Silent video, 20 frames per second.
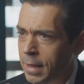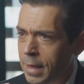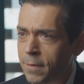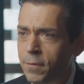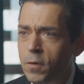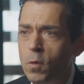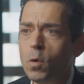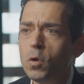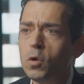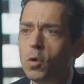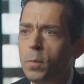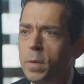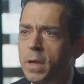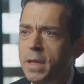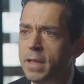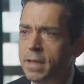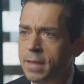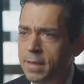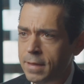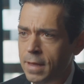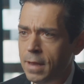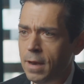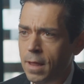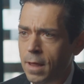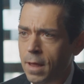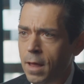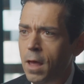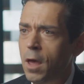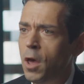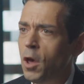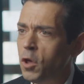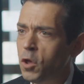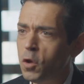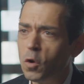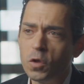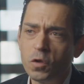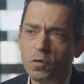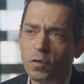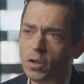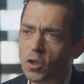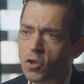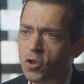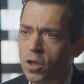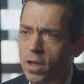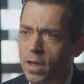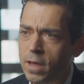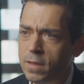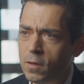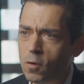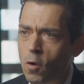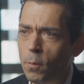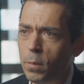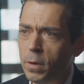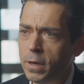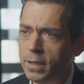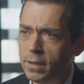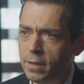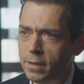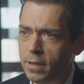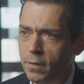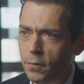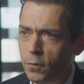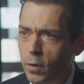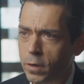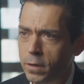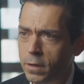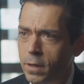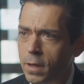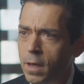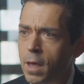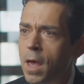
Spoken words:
If you want to be the seller, your strategy is completely different.